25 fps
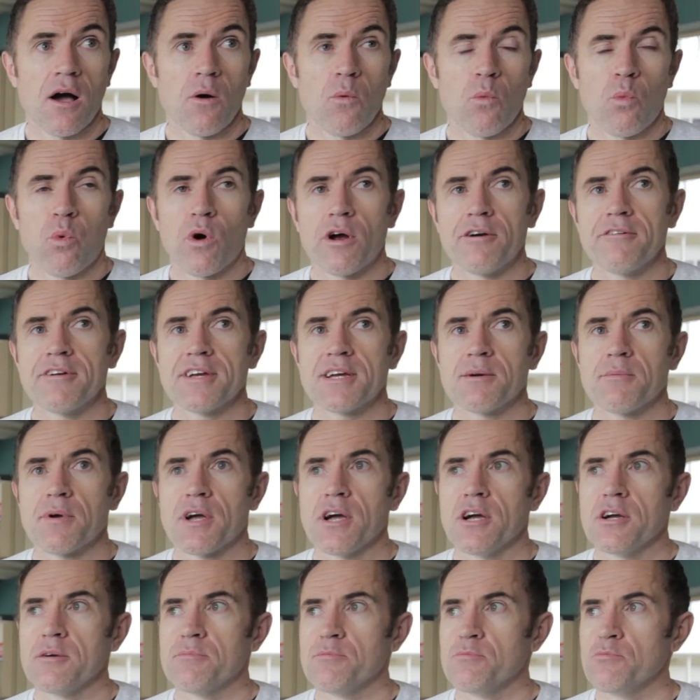Worrying
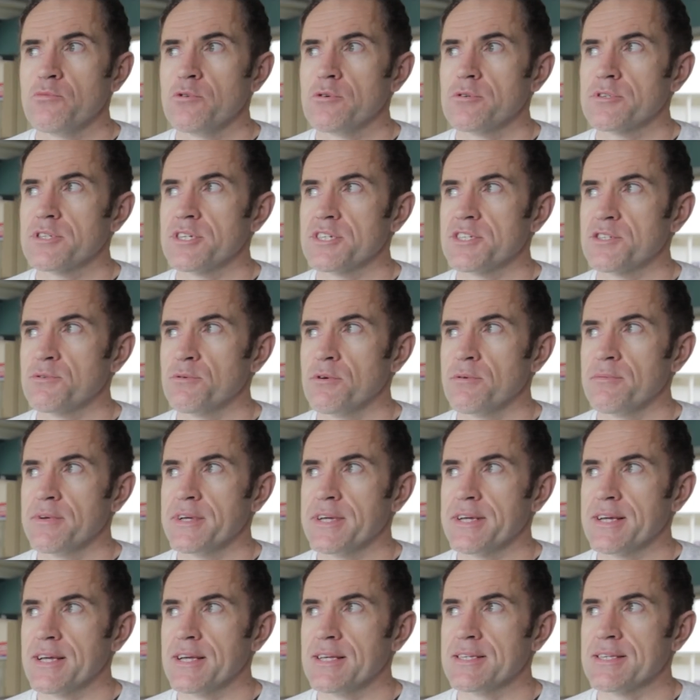about open water
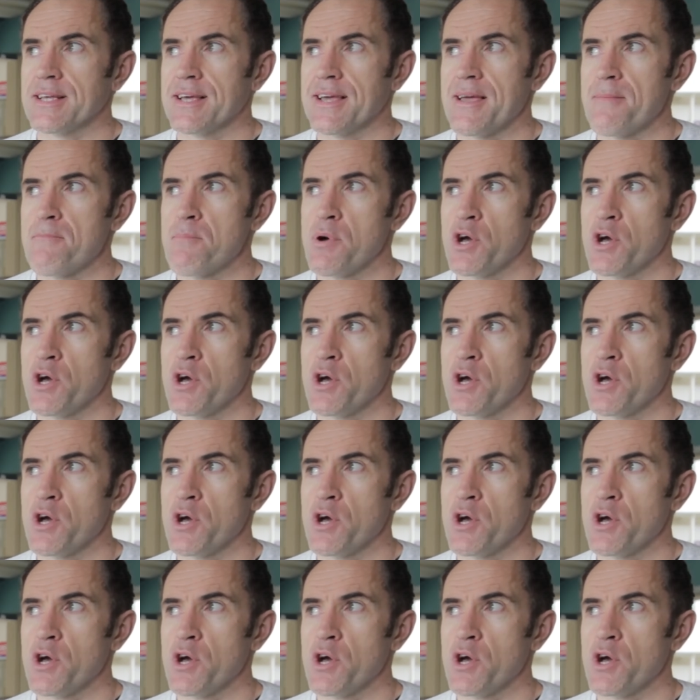swimming is a